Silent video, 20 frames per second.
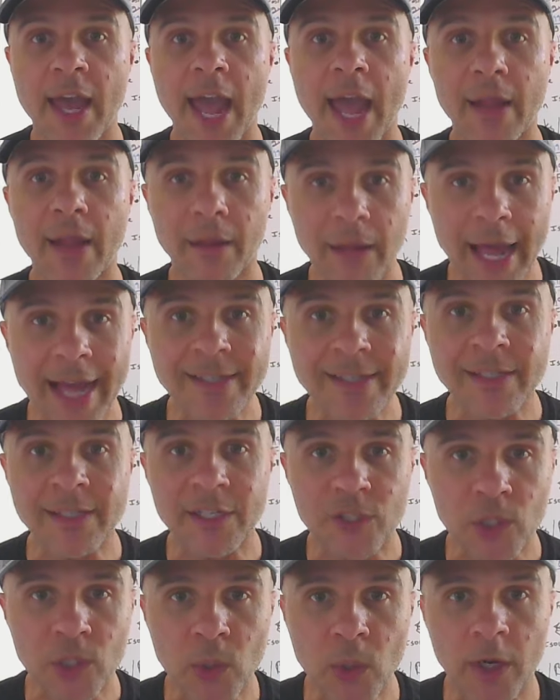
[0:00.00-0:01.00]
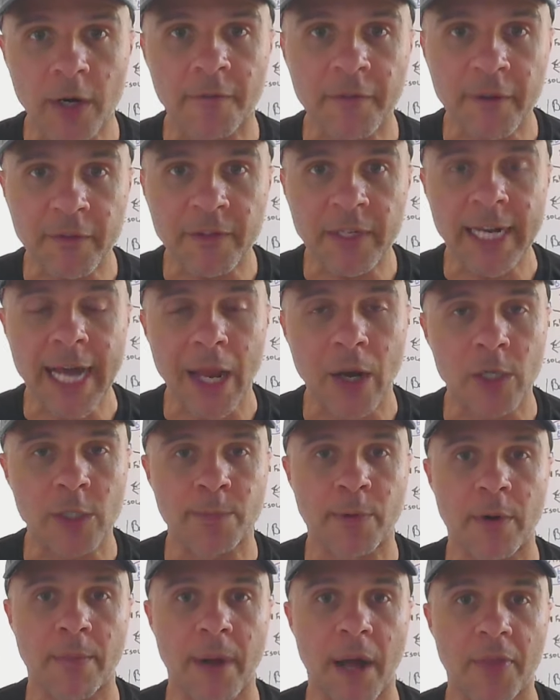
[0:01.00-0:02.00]
at less than
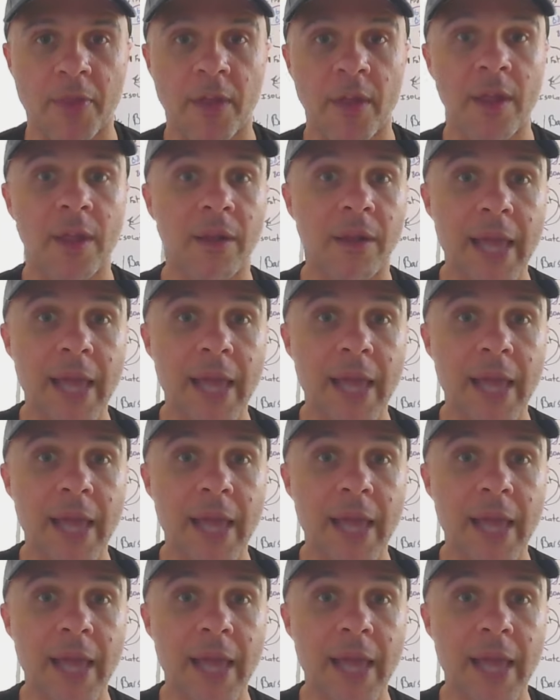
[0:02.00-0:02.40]
$250 per month.